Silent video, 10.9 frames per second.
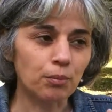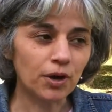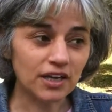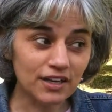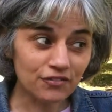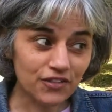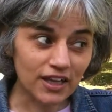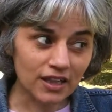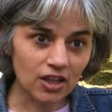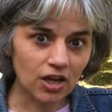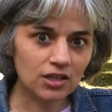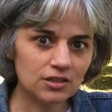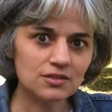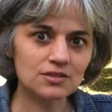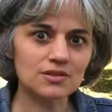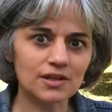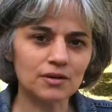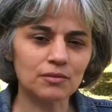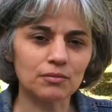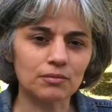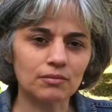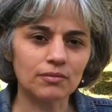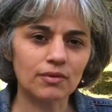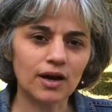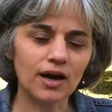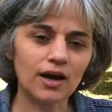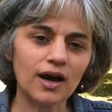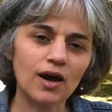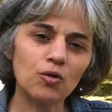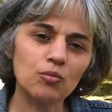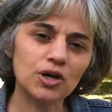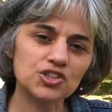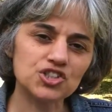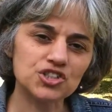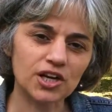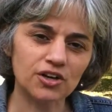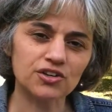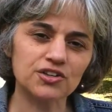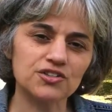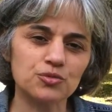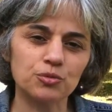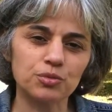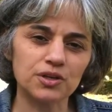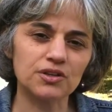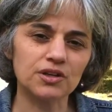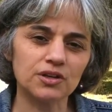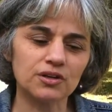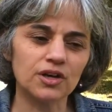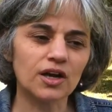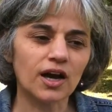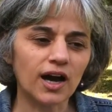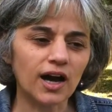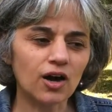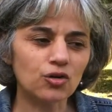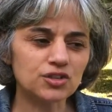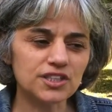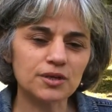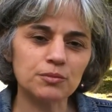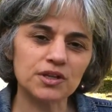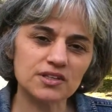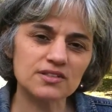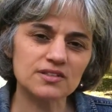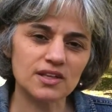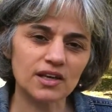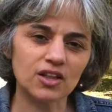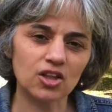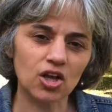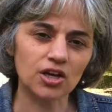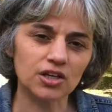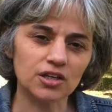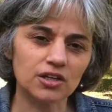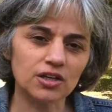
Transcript: But if that light is dim, how much darkness will be there? How dim is that light?